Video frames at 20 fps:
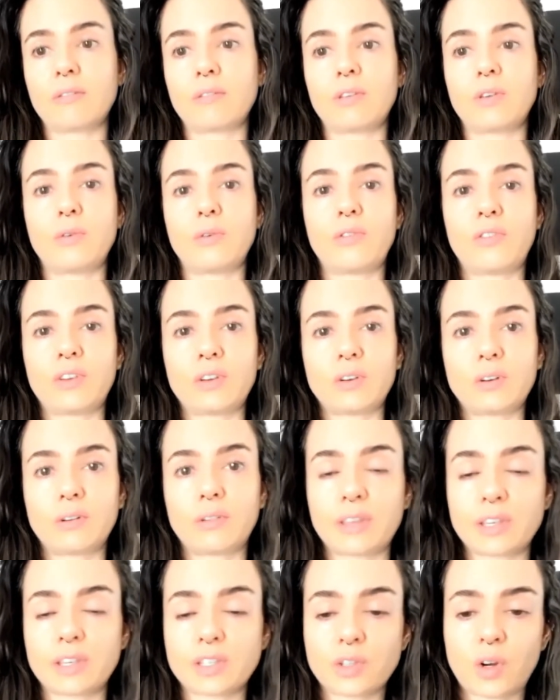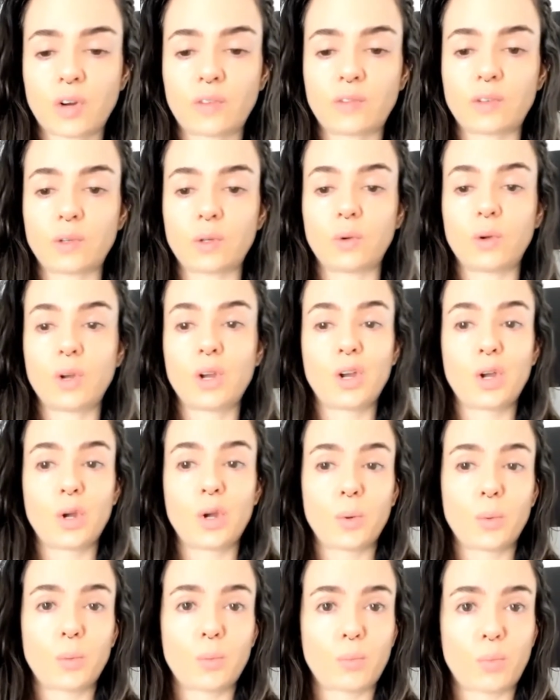you feel they serve you
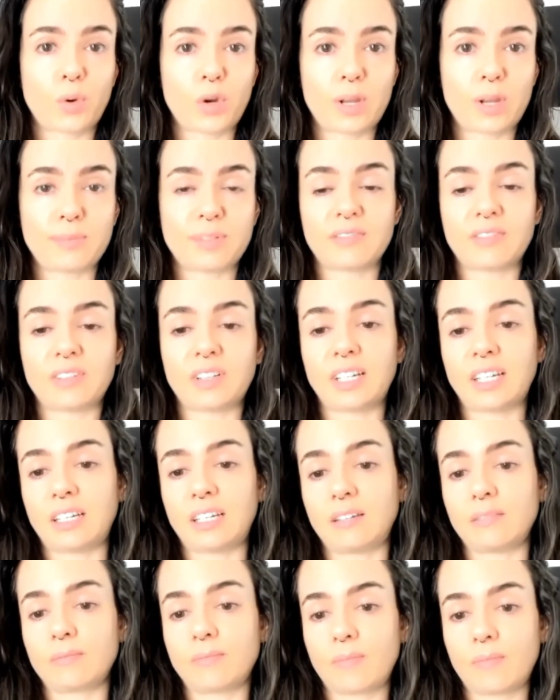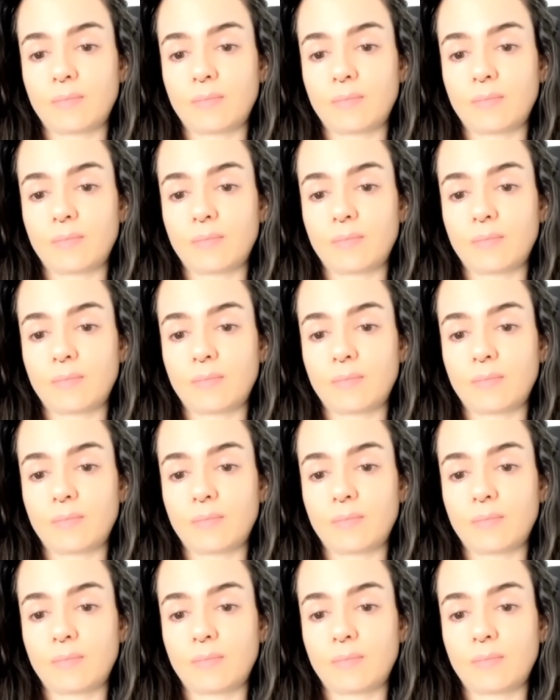preemptively